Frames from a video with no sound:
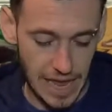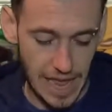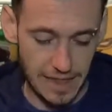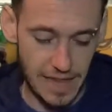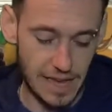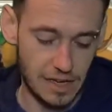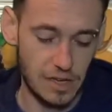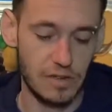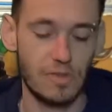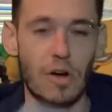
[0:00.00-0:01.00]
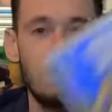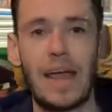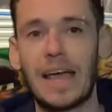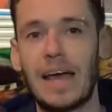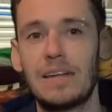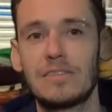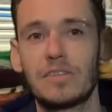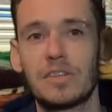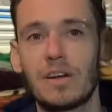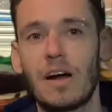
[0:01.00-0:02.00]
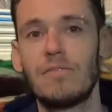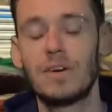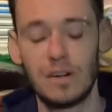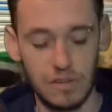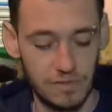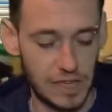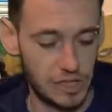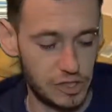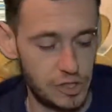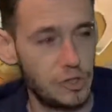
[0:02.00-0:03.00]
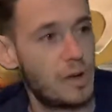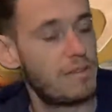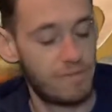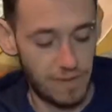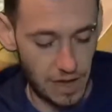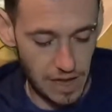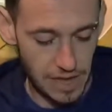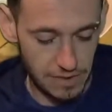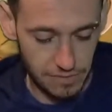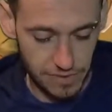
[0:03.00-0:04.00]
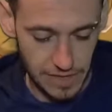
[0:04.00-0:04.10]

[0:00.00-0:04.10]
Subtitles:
And then you've got Black Alice on the cover of issue 5,